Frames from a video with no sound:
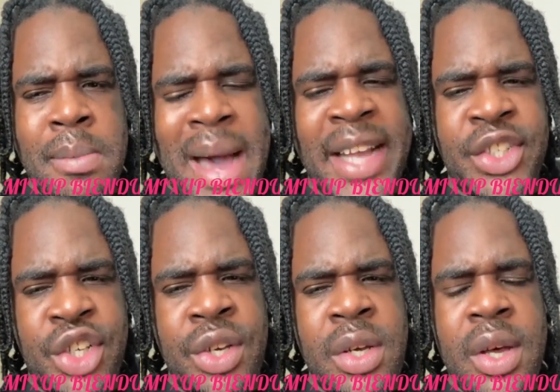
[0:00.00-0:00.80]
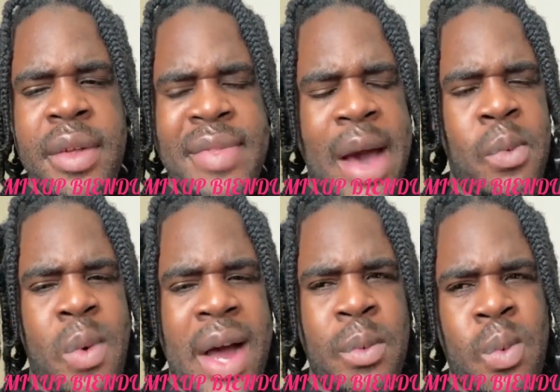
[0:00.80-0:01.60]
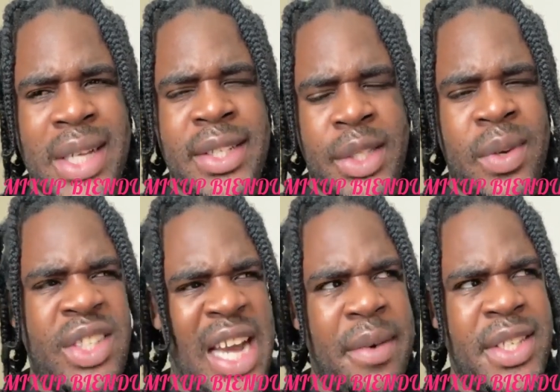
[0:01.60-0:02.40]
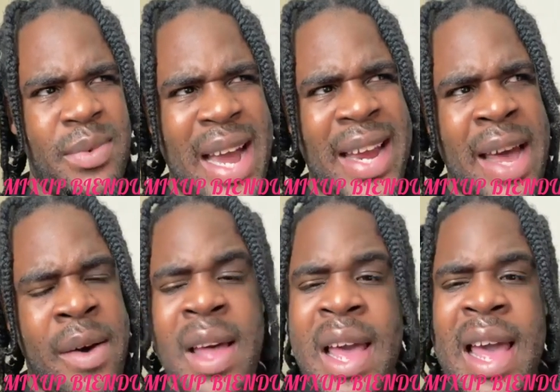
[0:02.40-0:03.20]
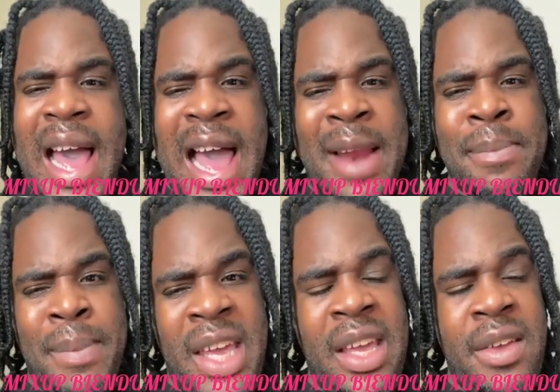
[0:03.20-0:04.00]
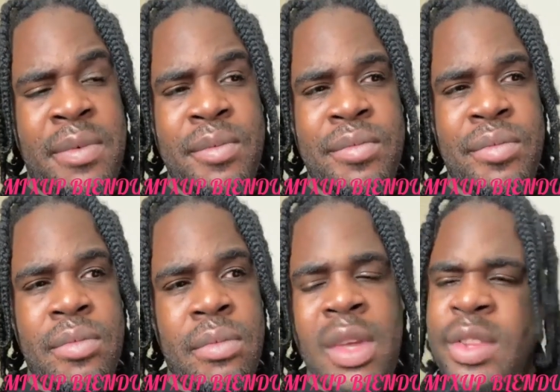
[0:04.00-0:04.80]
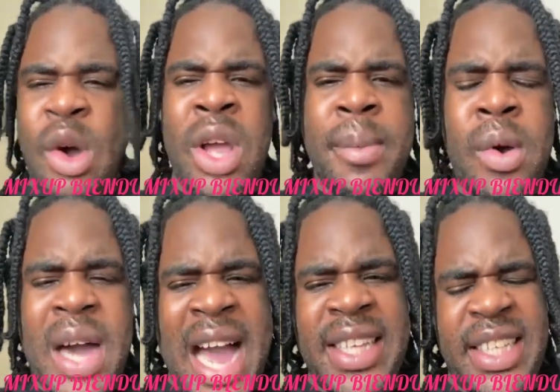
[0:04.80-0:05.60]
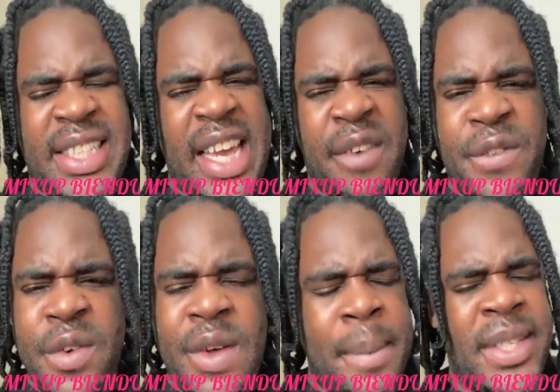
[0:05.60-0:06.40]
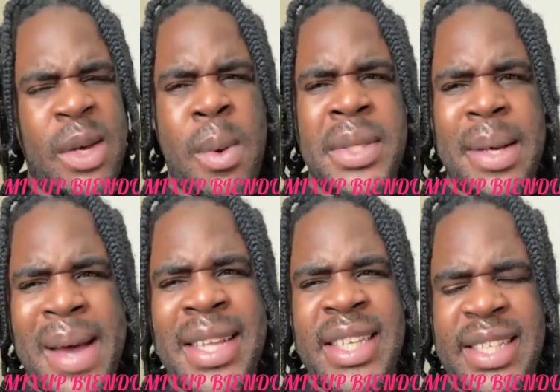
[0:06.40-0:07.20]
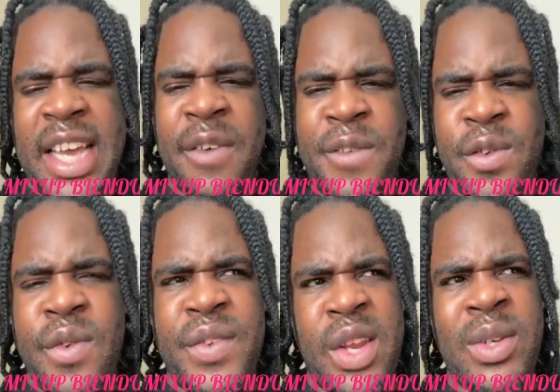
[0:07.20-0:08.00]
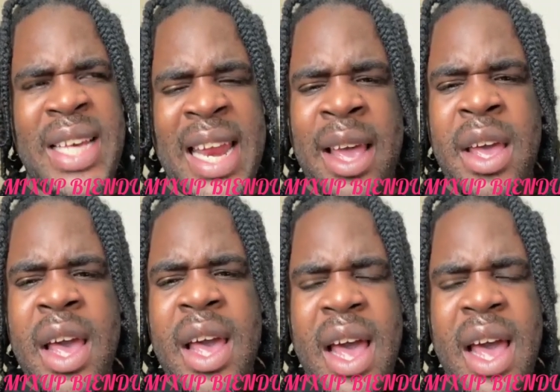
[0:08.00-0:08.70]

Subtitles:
Mind you, that one wasn't doing charity right now. And me, don't get me wrong, I did take a few. I'm gonna say one more time. I did take a few of your videos and I